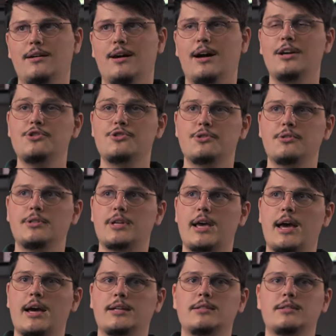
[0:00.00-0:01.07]
I joined
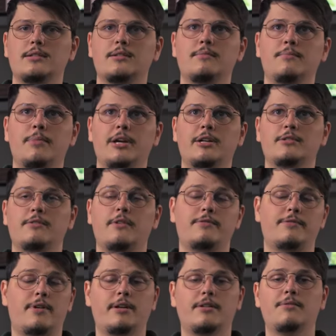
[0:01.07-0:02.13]
Acton because of a
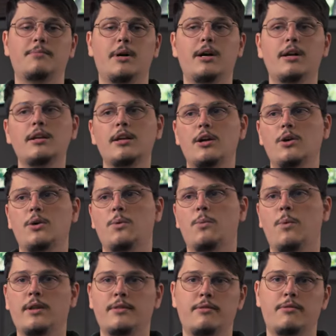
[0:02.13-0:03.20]
friend of mine who
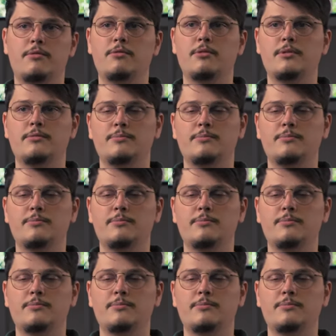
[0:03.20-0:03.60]
went through the